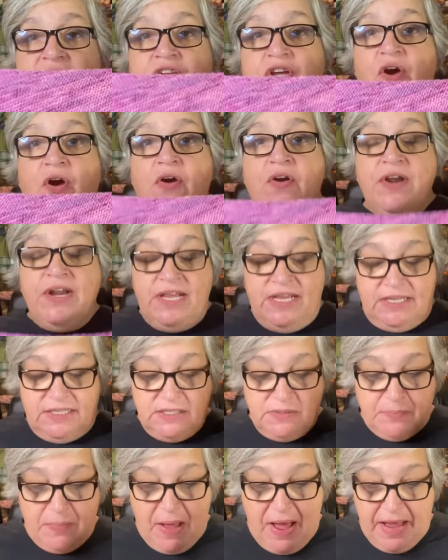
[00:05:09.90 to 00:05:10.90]
yarn
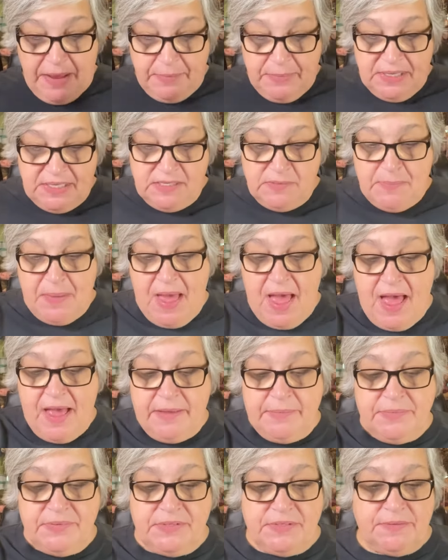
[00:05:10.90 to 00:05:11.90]
is by Miss
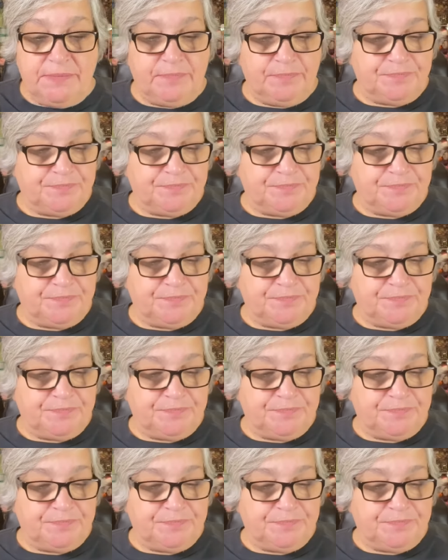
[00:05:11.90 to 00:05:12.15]
Babs.